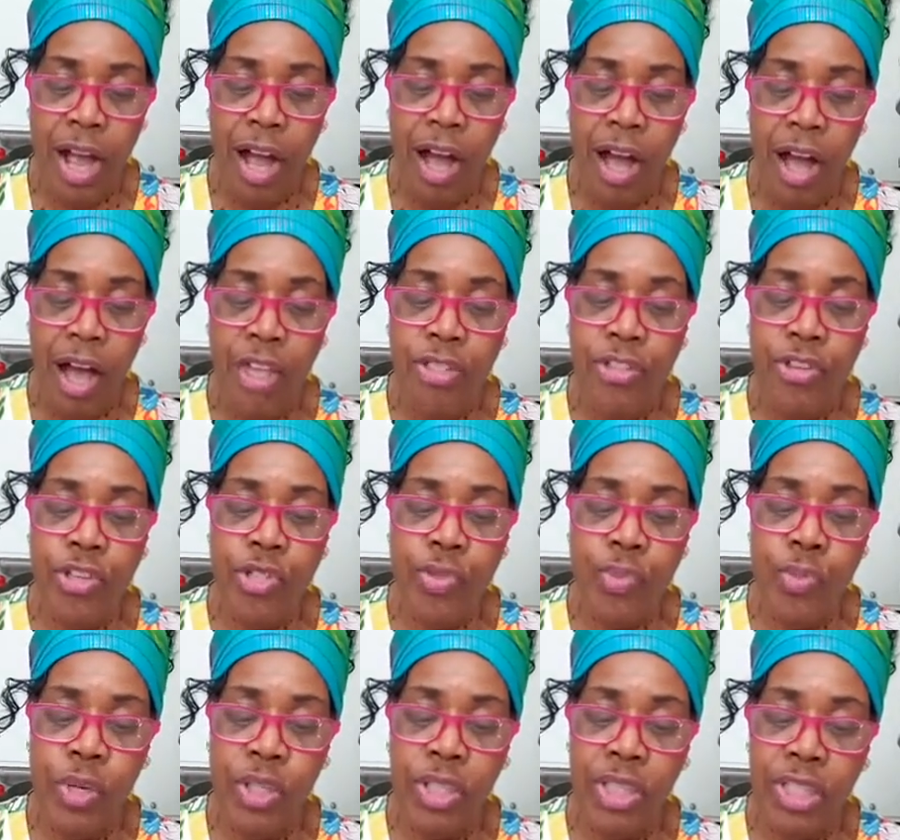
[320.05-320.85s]

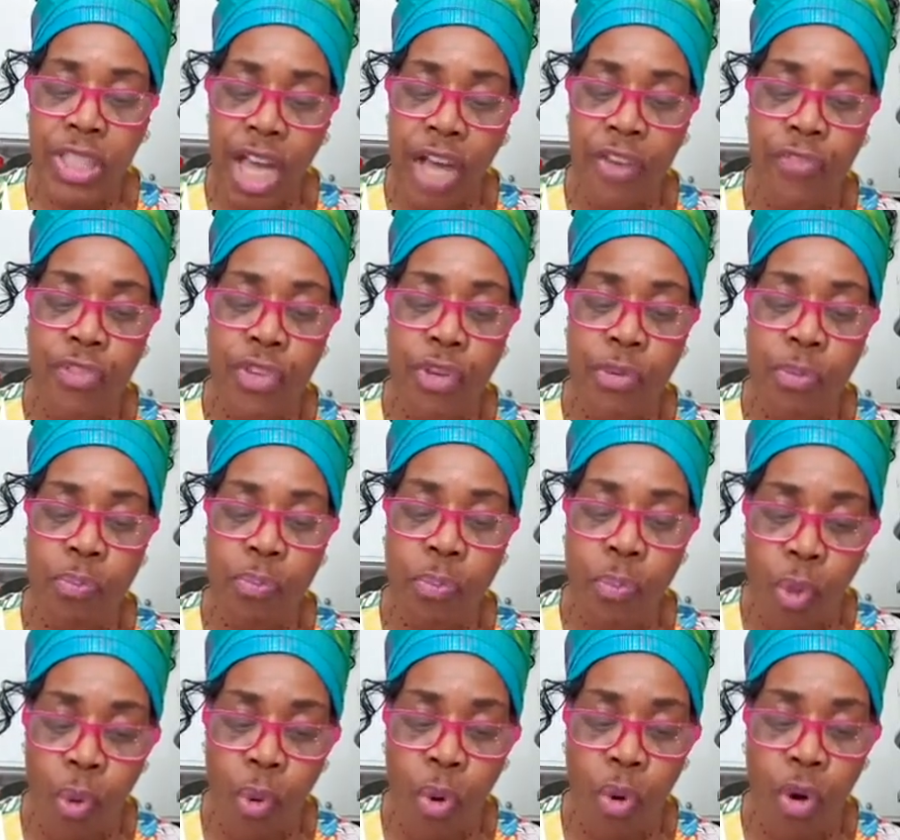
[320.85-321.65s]
Others will love you
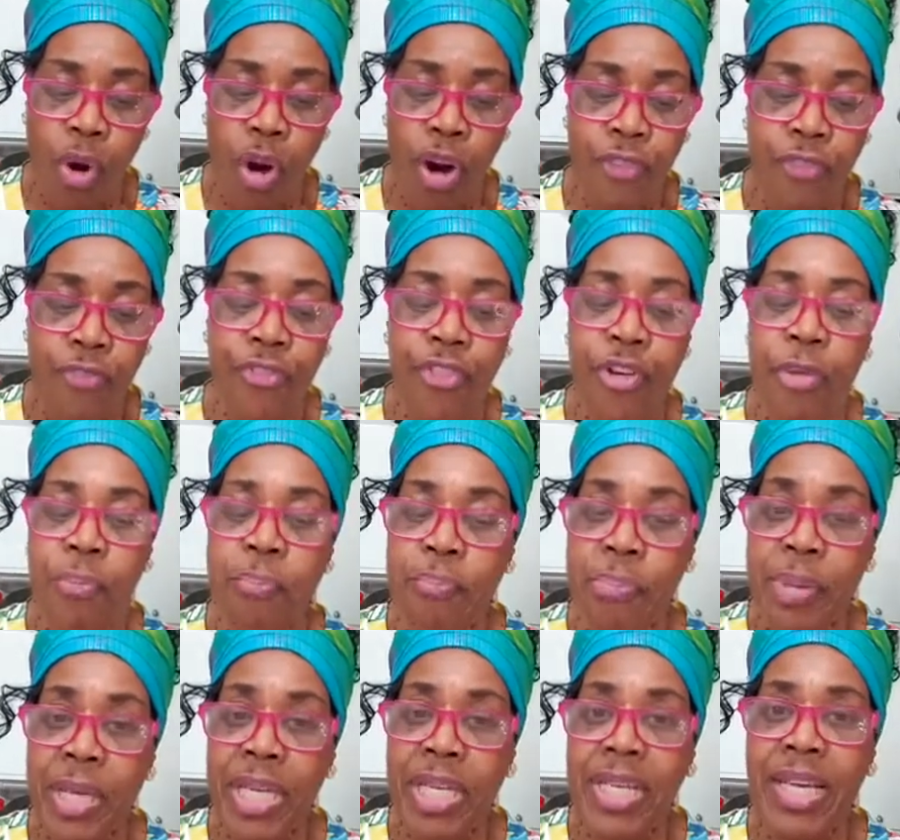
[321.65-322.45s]
more for
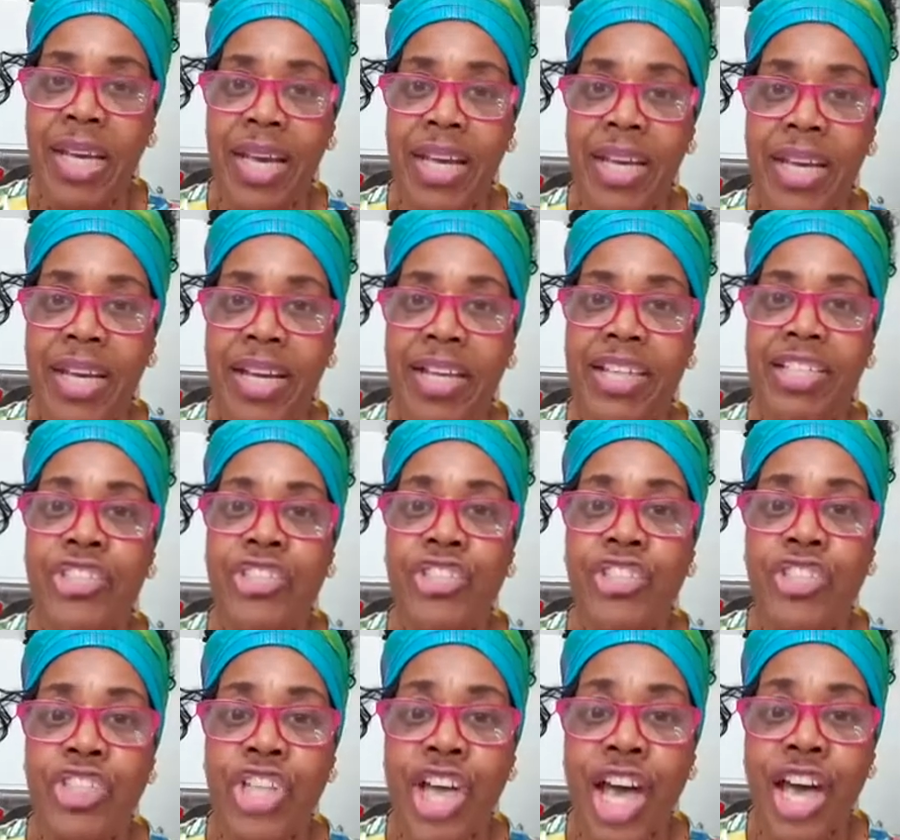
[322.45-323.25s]
being
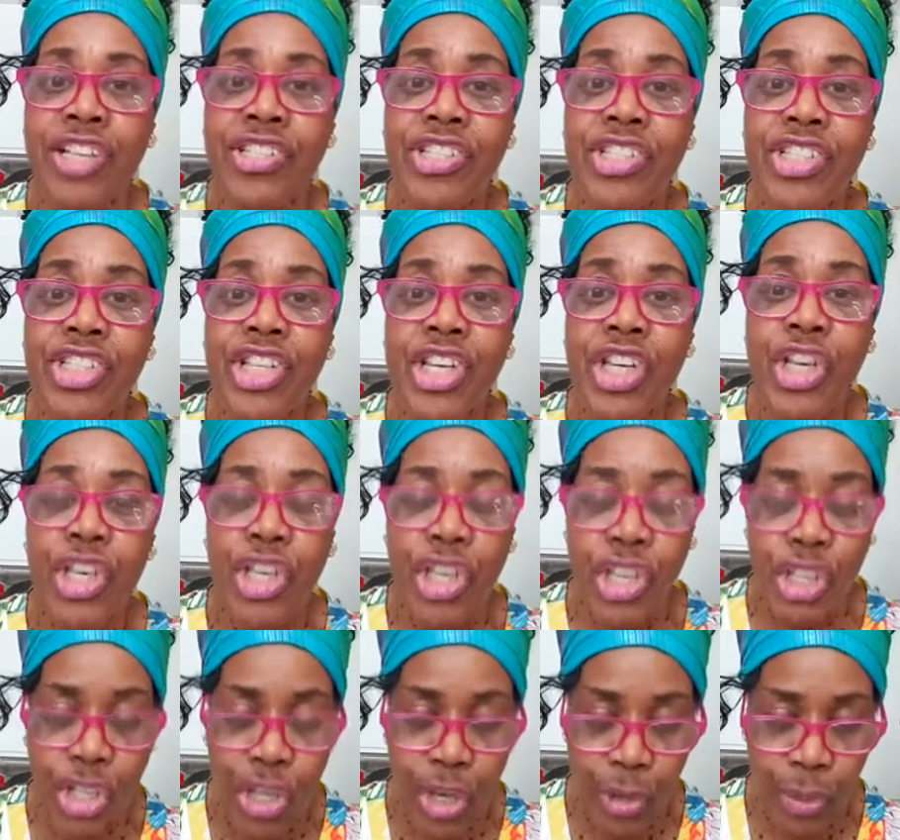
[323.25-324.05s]
just
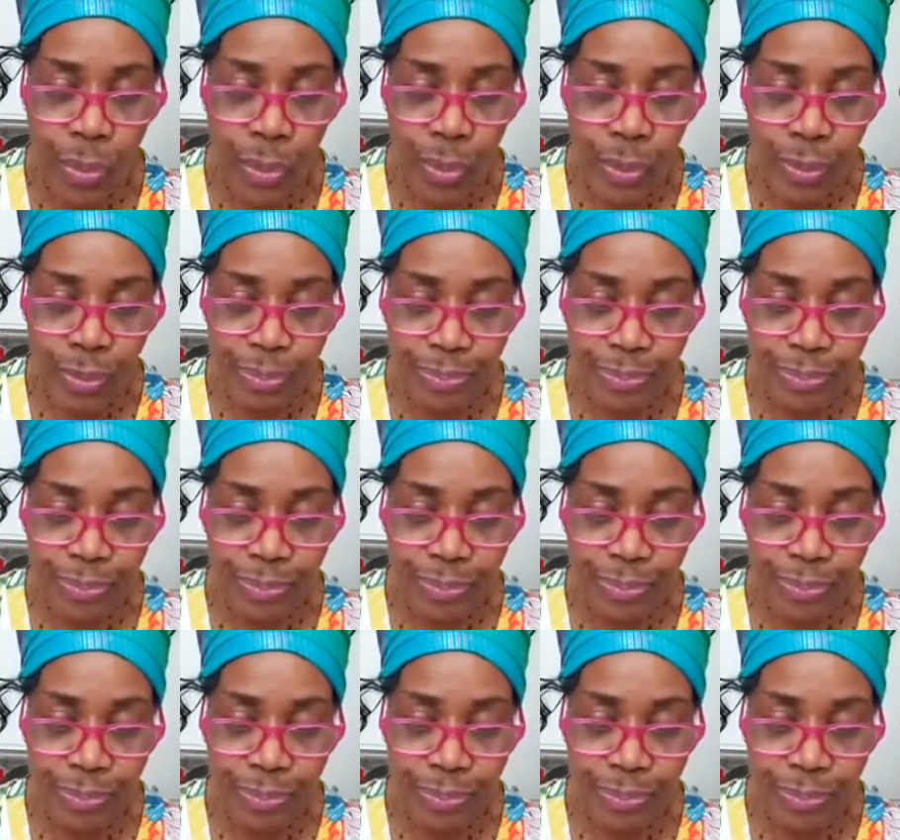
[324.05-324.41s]
you.